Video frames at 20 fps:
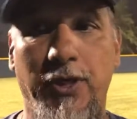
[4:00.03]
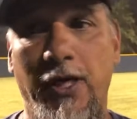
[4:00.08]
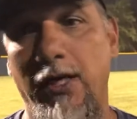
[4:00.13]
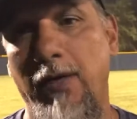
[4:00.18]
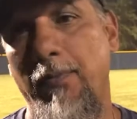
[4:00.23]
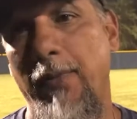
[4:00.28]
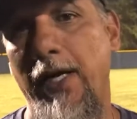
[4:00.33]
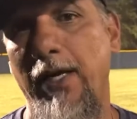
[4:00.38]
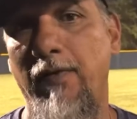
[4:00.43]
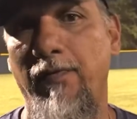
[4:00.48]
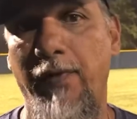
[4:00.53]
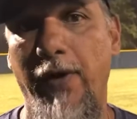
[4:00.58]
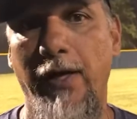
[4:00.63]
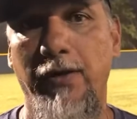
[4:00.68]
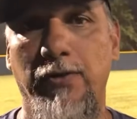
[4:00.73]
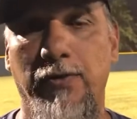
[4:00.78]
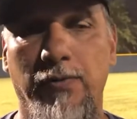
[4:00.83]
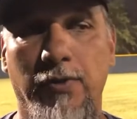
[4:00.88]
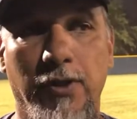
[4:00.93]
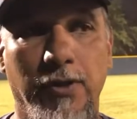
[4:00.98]
got to
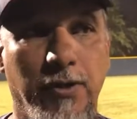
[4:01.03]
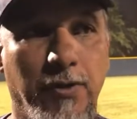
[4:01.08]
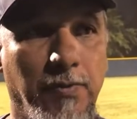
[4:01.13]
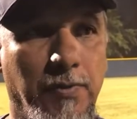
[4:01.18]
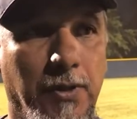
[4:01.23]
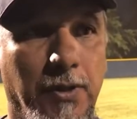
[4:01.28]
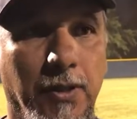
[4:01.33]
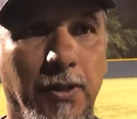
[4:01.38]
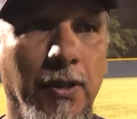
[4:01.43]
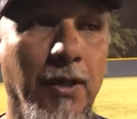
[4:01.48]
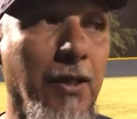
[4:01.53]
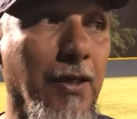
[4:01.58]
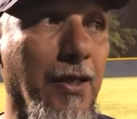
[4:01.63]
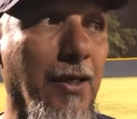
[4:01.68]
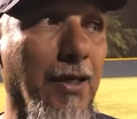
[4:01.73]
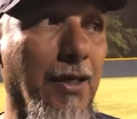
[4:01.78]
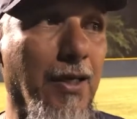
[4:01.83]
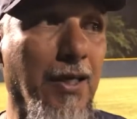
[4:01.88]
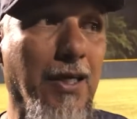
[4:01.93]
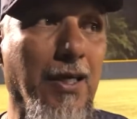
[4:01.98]
manufacture runs, and uh,
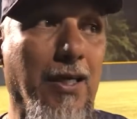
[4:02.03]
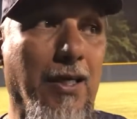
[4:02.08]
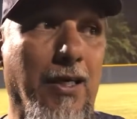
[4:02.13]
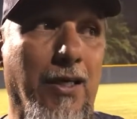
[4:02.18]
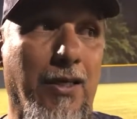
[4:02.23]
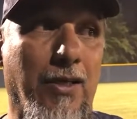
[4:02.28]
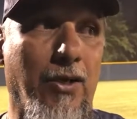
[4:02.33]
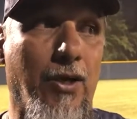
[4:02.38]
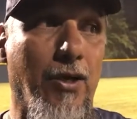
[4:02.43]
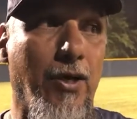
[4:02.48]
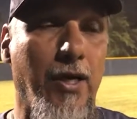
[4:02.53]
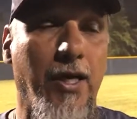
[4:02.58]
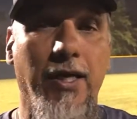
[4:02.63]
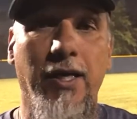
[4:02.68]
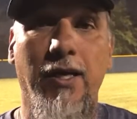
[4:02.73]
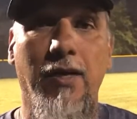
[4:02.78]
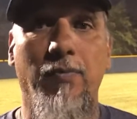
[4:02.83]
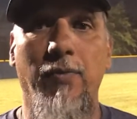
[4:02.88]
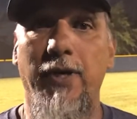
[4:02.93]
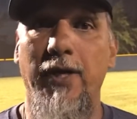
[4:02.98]
the
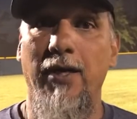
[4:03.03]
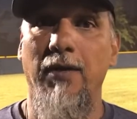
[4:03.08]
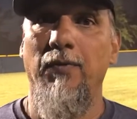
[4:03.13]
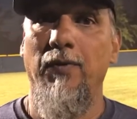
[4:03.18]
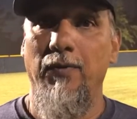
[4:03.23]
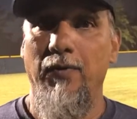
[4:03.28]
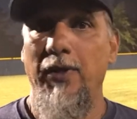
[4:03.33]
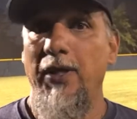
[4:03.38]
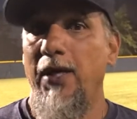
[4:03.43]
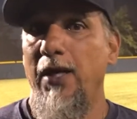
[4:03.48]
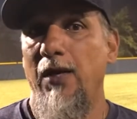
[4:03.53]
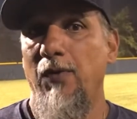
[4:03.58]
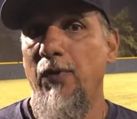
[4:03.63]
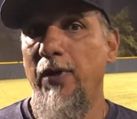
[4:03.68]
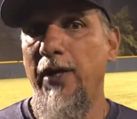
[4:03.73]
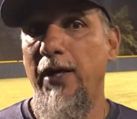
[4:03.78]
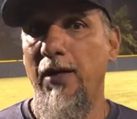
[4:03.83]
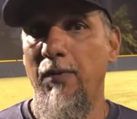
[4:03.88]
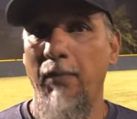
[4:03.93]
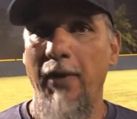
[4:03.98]
end, we didn't. Yeah, we
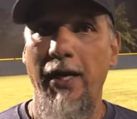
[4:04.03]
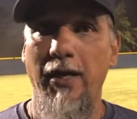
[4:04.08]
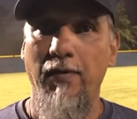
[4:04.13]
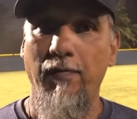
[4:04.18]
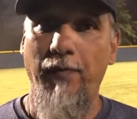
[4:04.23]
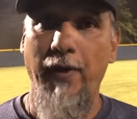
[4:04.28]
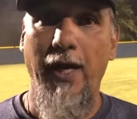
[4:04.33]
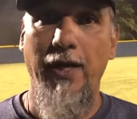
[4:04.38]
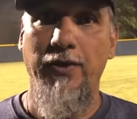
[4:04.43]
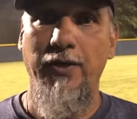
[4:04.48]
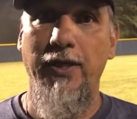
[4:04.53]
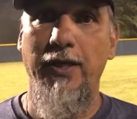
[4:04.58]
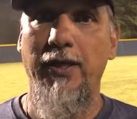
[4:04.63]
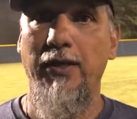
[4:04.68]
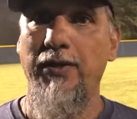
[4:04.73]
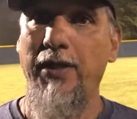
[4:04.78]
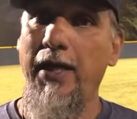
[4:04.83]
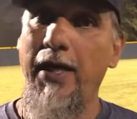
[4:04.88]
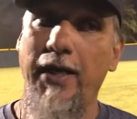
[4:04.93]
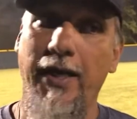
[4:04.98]
didn't manufacture
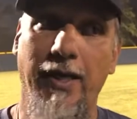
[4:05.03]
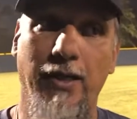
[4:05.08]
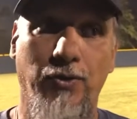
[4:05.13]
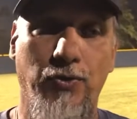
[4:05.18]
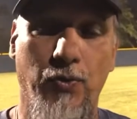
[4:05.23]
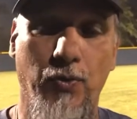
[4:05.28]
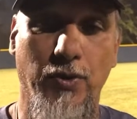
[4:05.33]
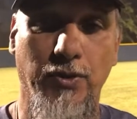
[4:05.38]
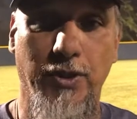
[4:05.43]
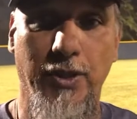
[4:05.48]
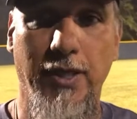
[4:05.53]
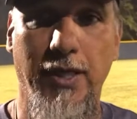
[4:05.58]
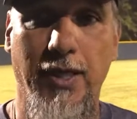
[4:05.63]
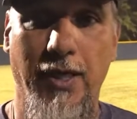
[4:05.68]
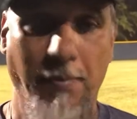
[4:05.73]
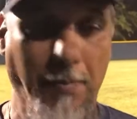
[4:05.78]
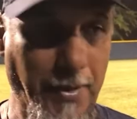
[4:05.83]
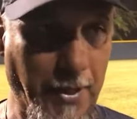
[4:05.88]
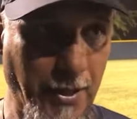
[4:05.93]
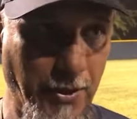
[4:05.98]
anything at, towards the end.
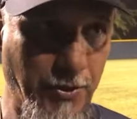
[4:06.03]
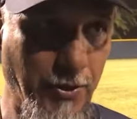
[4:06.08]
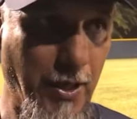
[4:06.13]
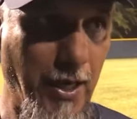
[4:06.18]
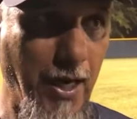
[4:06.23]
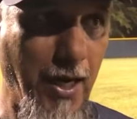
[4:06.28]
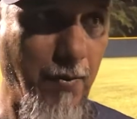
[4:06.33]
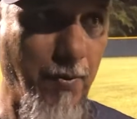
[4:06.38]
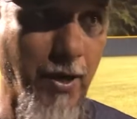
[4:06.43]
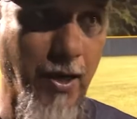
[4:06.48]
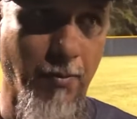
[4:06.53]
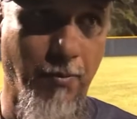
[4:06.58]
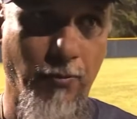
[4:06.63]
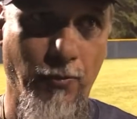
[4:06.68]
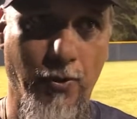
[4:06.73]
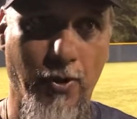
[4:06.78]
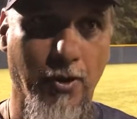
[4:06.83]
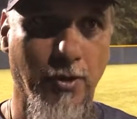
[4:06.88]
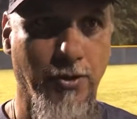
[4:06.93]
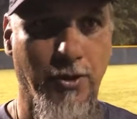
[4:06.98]
I mean, I tried. Yeah. We got
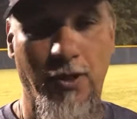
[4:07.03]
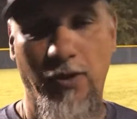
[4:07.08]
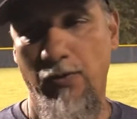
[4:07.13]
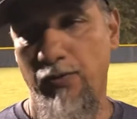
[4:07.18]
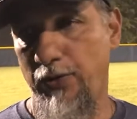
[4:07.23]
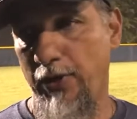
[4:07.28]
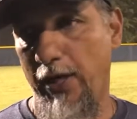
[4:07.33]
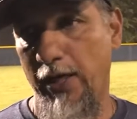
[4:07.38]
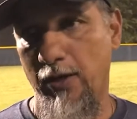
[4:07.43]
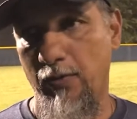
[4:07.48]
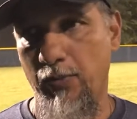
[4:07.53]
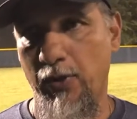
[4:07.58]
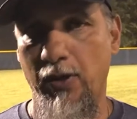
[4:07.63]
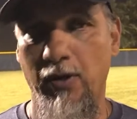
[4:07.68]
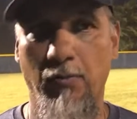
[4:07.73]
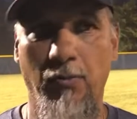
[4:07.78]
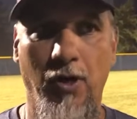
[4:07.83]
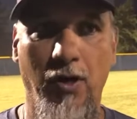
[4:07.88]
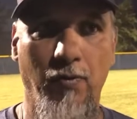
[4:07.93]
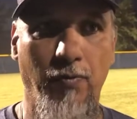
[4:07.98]
runners on. Tried to run
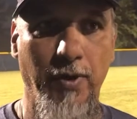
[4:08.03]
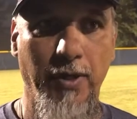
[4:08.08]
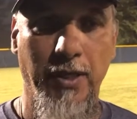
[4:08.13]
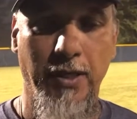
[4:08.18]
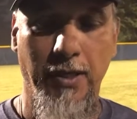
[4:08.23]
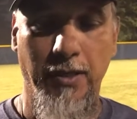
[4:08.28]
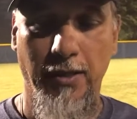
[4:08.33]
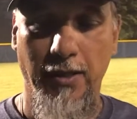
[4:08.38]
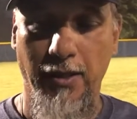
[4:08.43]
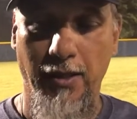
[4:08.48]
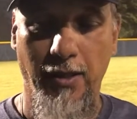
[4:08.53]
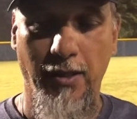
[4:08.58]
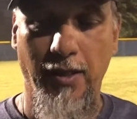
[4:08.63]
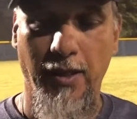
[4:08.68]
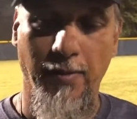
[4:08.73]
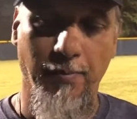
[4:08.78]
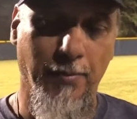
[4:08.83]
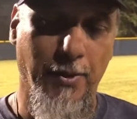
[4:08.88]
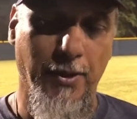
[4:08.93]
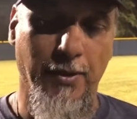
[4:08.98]
them over. We did, you know,
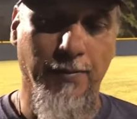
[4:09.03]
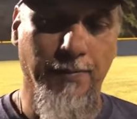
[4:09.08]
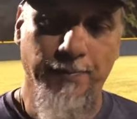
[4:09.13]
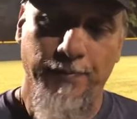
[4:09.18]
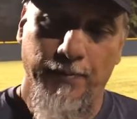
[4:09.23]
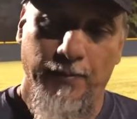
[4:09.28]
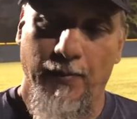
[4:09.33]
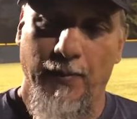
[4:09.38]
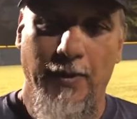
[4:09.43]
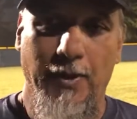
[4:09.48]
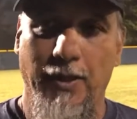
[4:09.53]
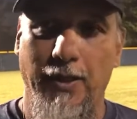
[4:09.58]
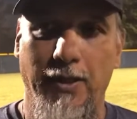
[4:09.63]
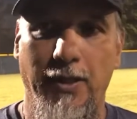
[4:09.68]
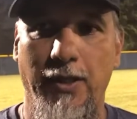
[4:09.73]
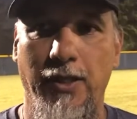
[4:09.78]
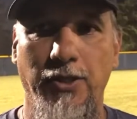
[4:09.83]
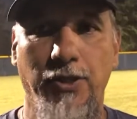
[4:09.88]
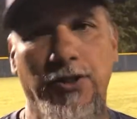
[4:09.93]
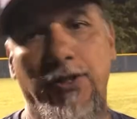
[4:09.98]
and, but
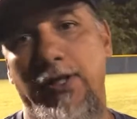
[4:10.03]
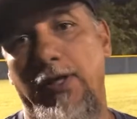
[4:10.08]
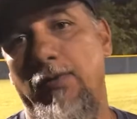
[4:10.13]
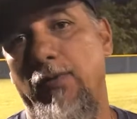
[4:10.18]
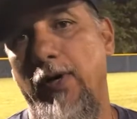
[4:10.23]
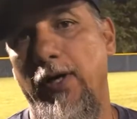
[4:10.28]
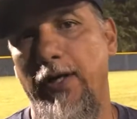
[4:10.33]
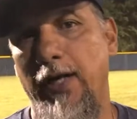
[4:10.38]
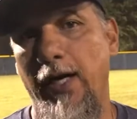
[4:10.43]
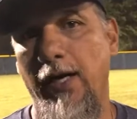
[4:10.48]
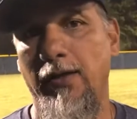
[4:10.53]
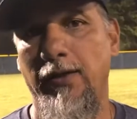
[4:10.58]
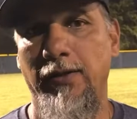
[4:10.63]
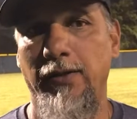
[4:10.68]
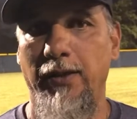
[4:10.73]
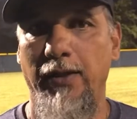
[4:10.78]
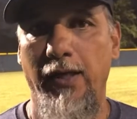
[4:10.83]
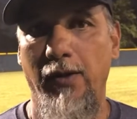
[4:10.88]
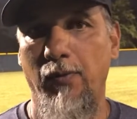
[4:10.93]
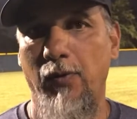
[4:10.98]
it just didn't work out.
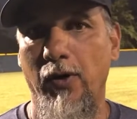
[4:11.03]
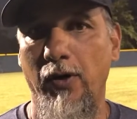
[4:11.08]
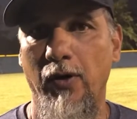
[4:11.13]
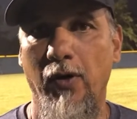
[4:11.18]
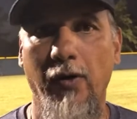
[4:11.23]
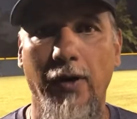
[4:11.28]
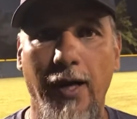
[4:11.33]
It wasn't our